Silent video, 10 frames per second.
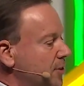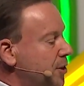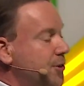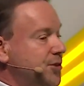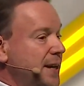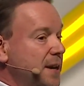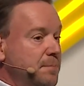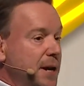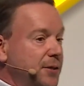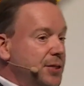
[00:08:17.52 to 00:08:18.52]
So the
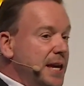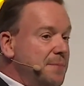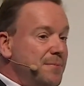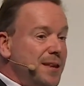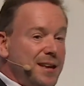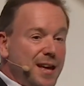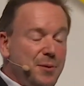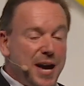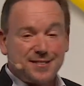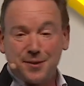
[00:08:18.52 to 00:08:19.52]
second big theme,
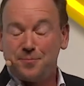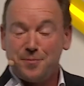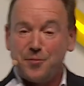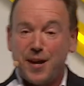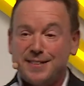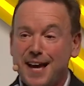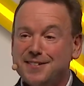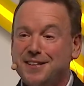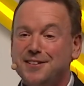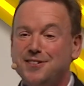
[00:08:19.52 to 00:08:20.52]
and we had some
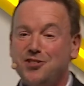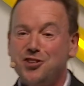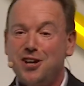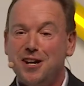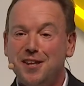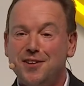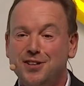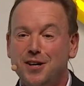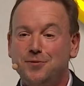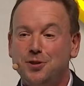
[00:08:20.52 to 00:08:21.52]
fantastic session earlier
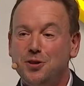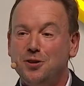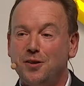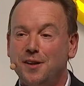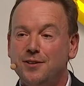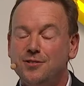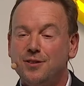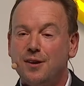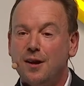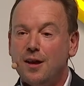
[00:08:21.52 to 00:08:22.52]
this afternoon on this,